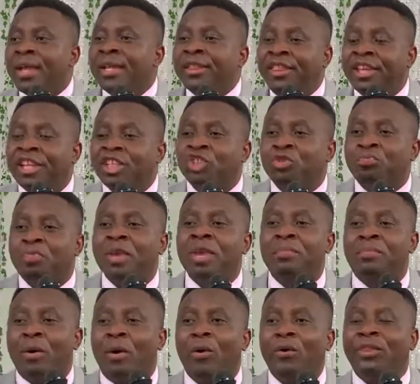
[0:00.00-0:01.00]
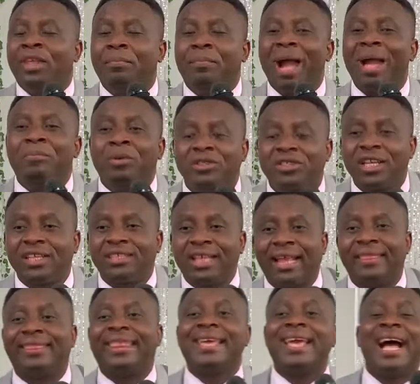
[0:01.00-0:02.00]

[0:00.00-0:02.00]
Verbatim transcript: these people, the Bible says that they